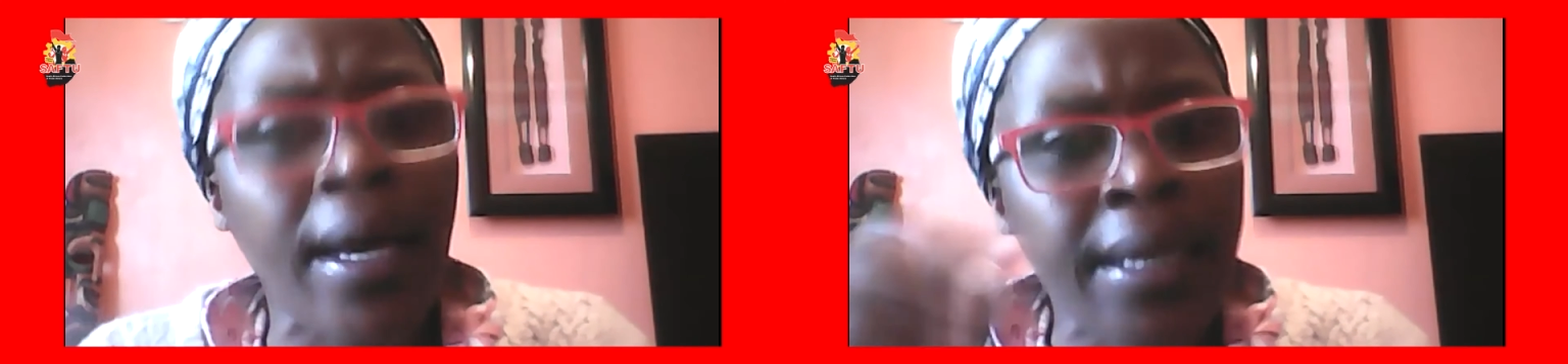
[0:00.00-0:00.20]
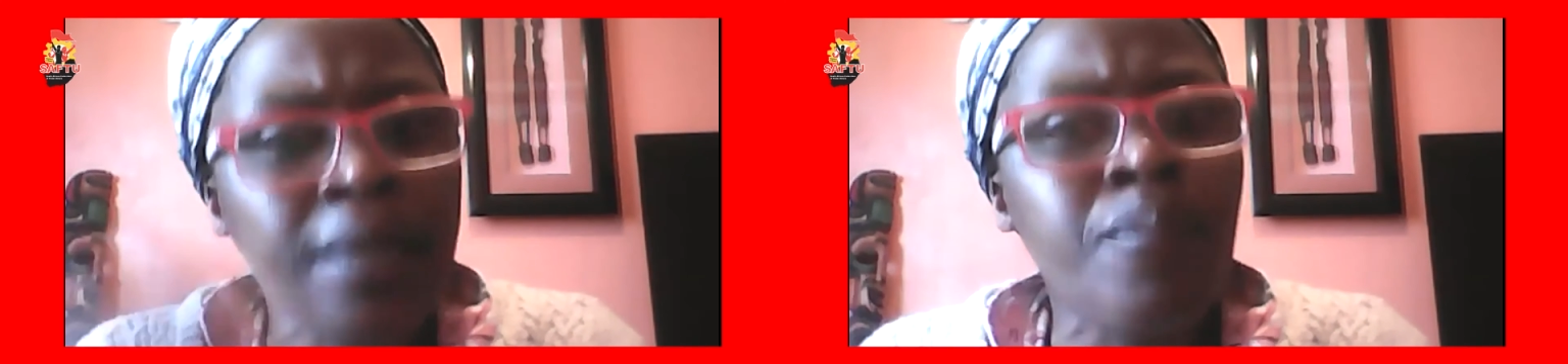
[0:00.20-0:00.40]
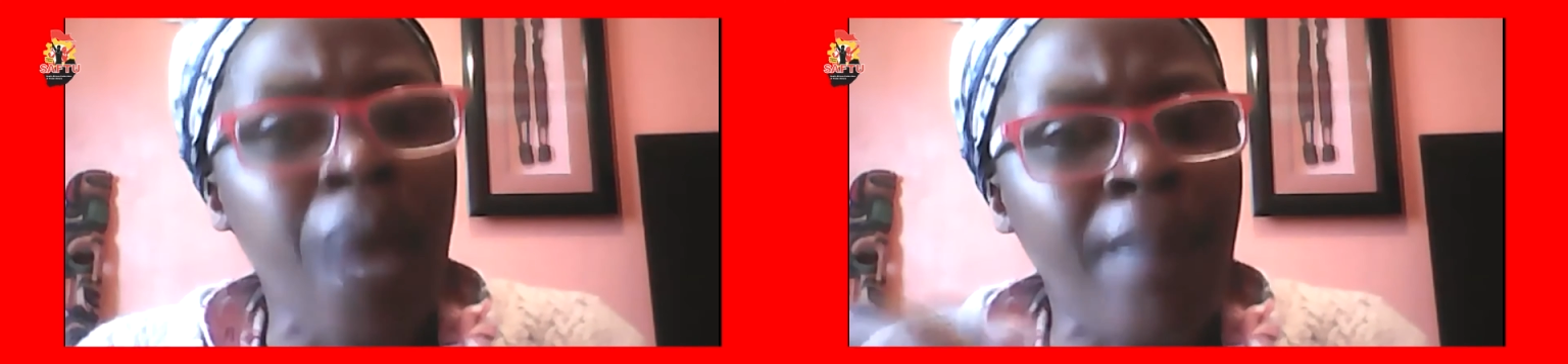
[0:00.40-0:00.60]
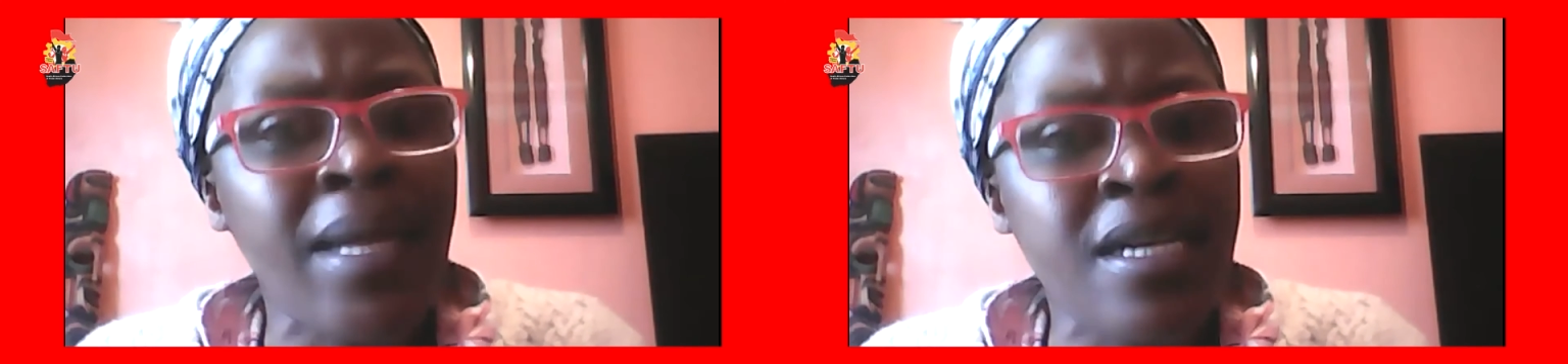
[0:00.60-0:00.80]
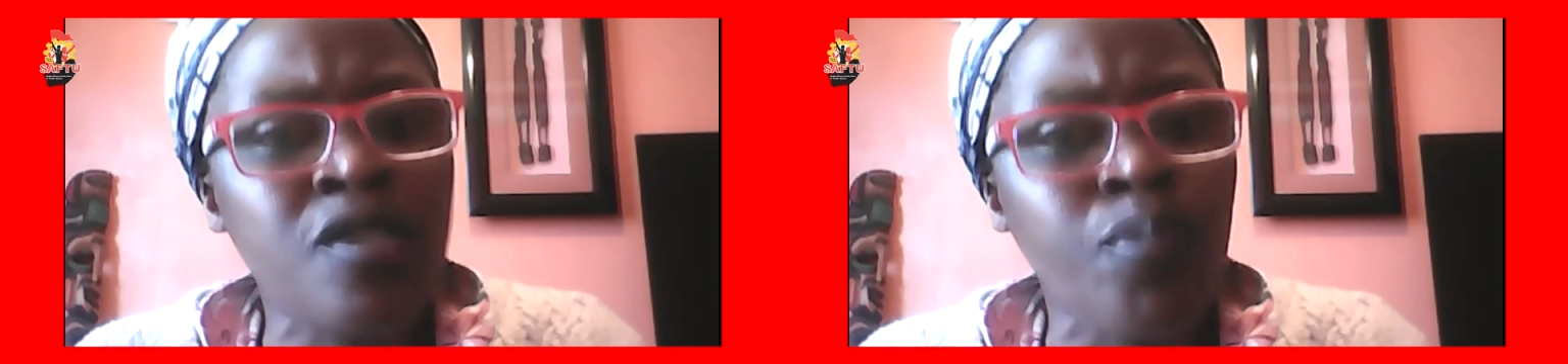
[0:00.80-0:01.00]
in
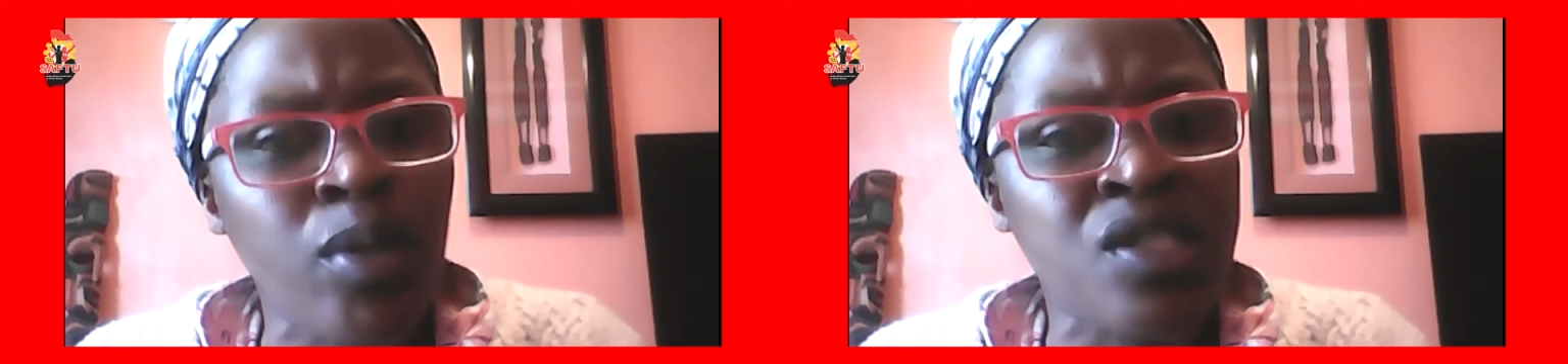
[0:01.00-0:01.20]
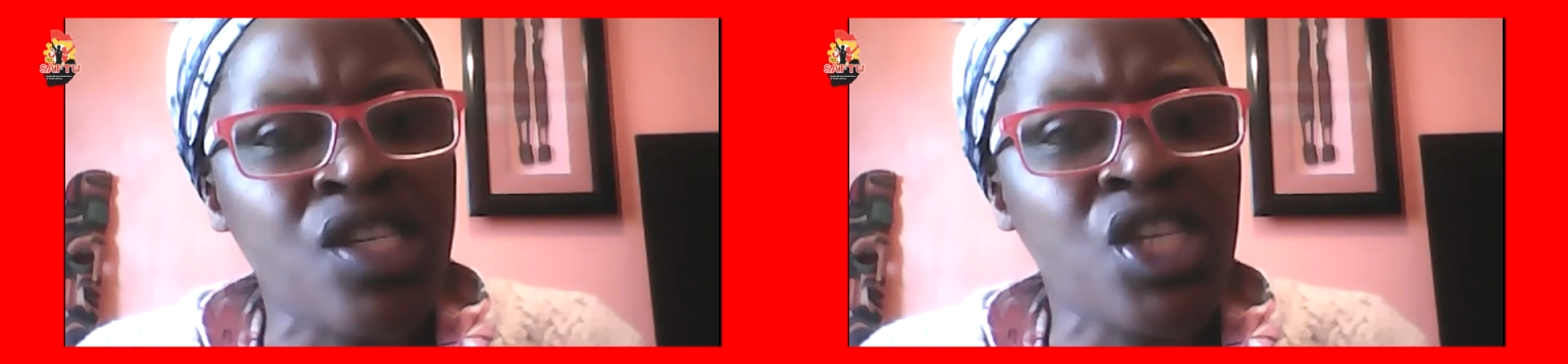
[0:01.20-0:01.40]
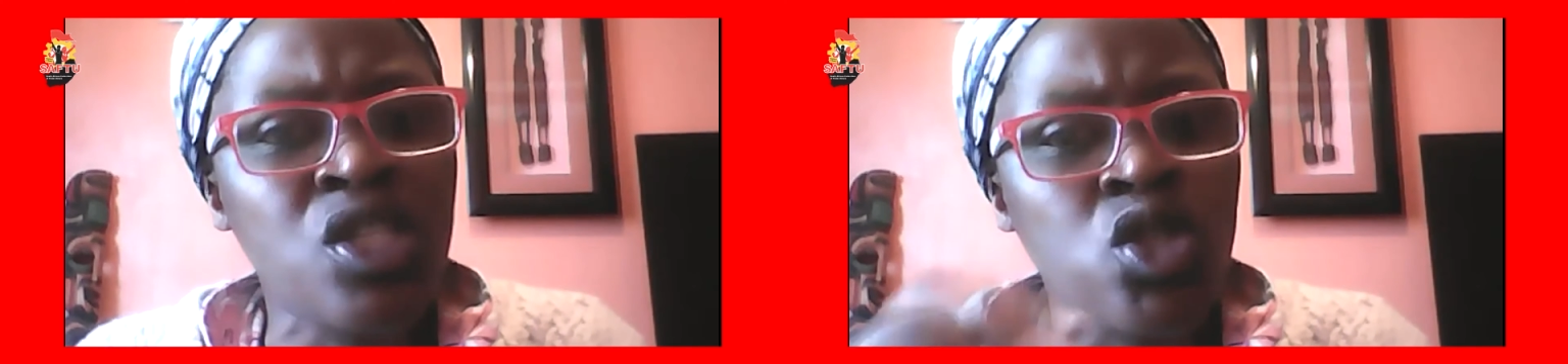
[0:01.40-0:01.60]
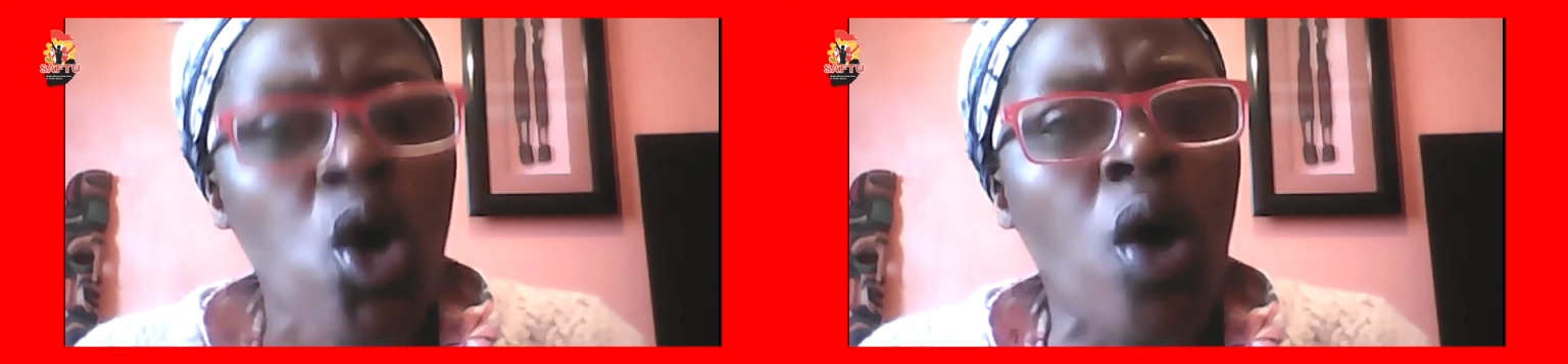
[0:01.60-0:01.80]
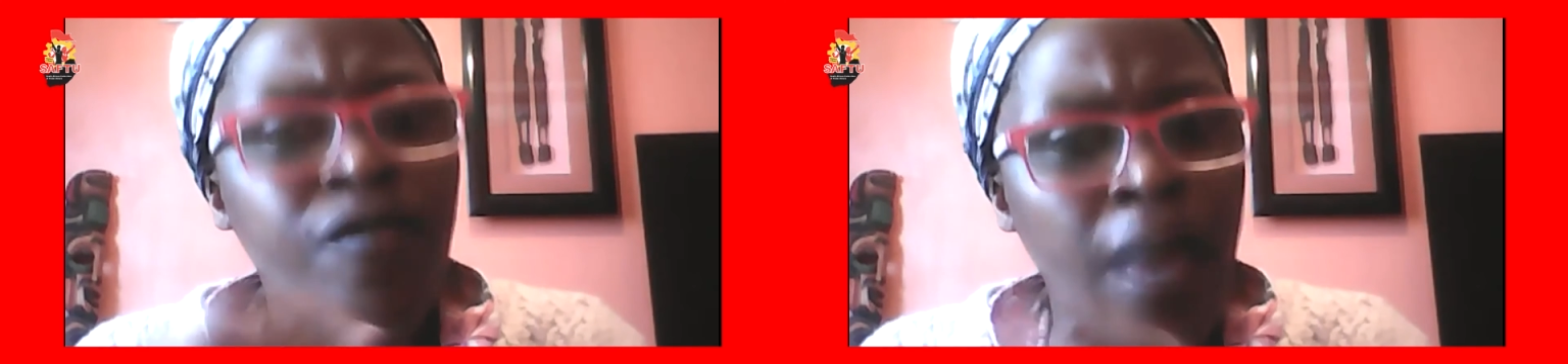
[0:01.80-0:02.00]
permanent positions
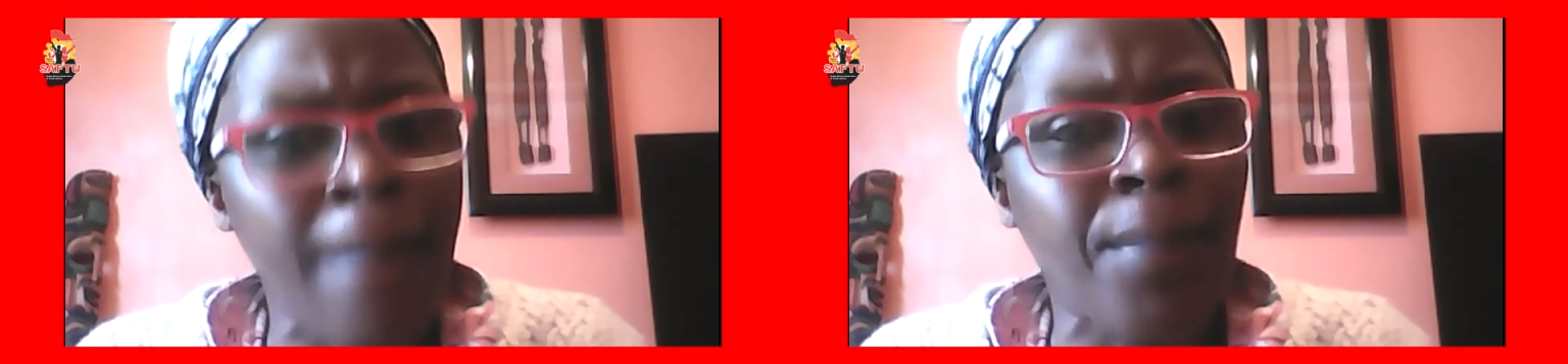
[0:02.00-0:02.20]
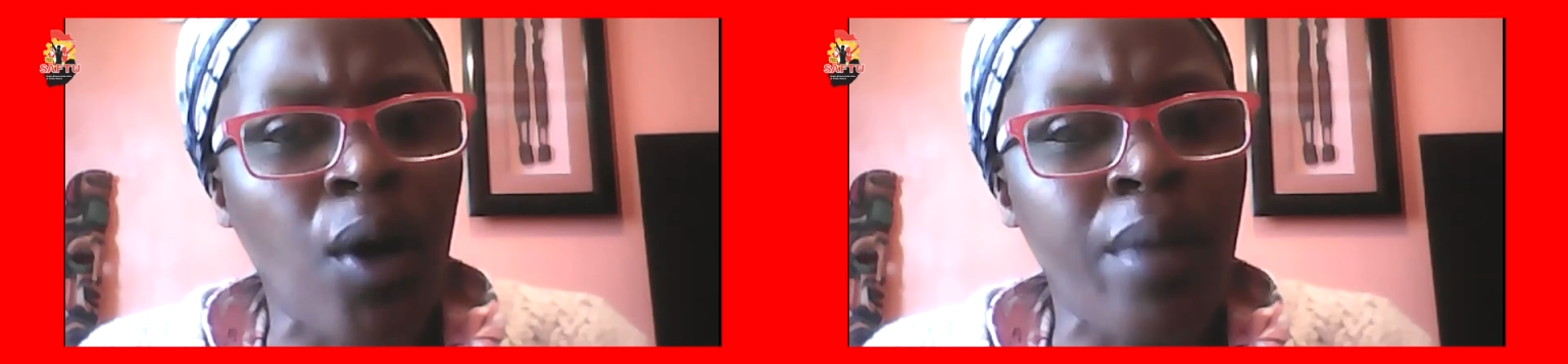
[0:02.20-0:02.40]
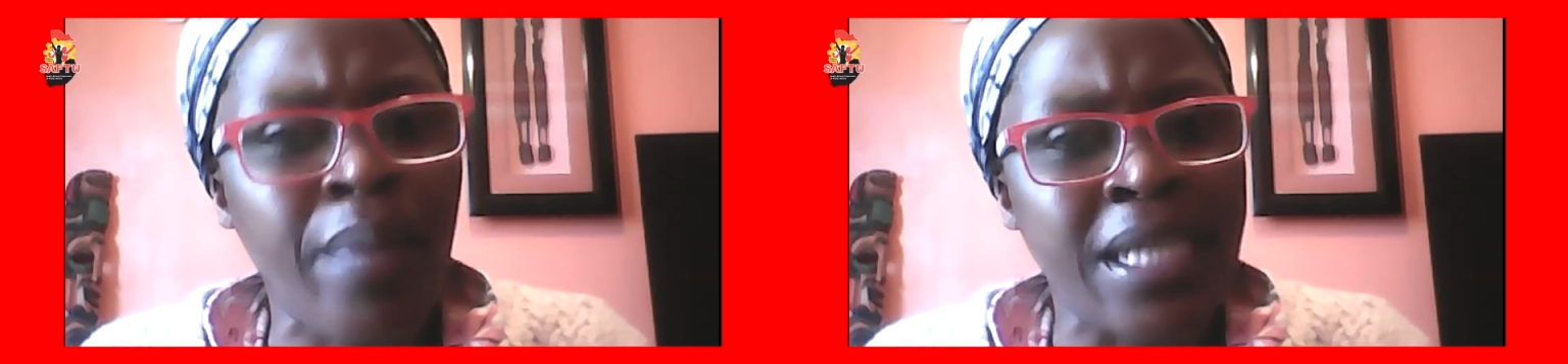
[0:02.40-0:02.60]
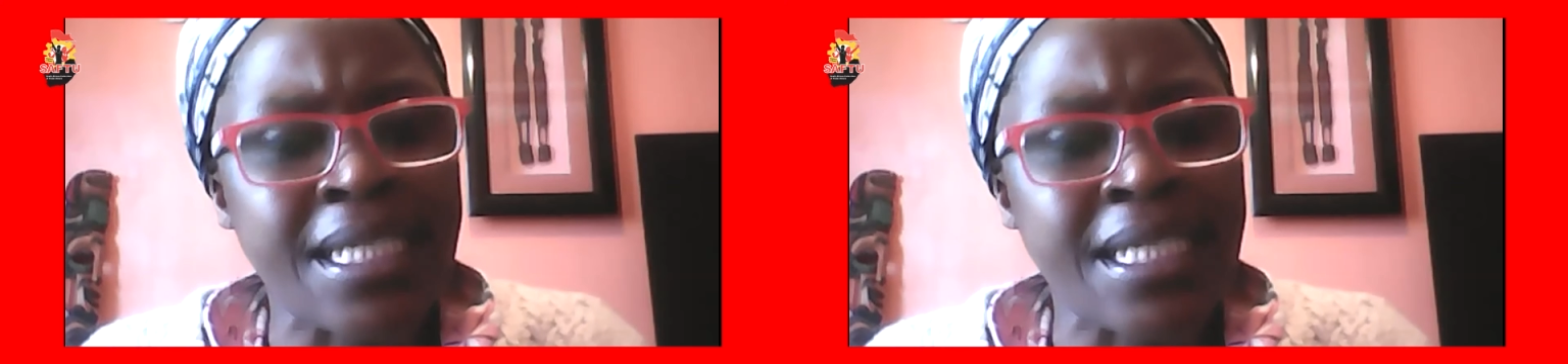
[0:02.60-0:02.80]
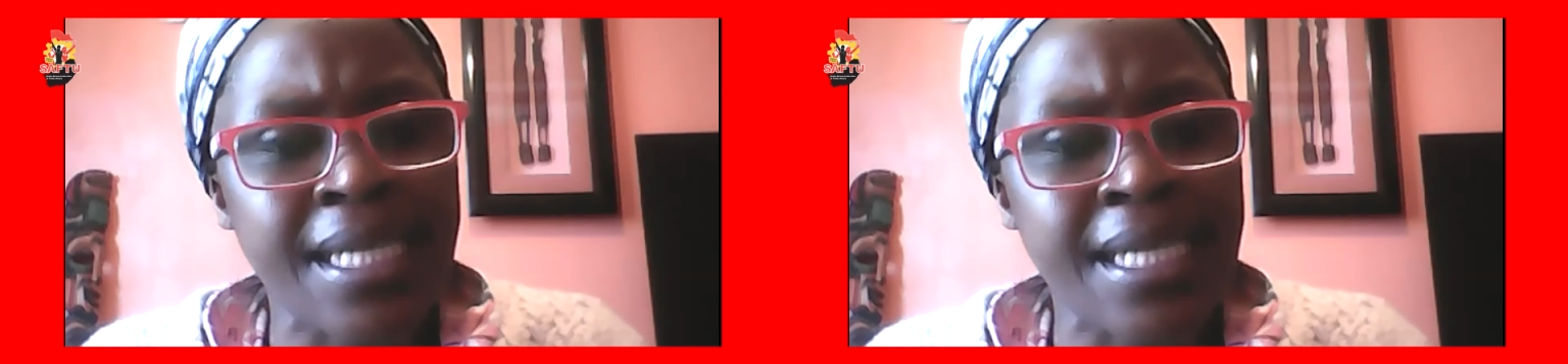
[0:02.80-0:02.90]
of employment.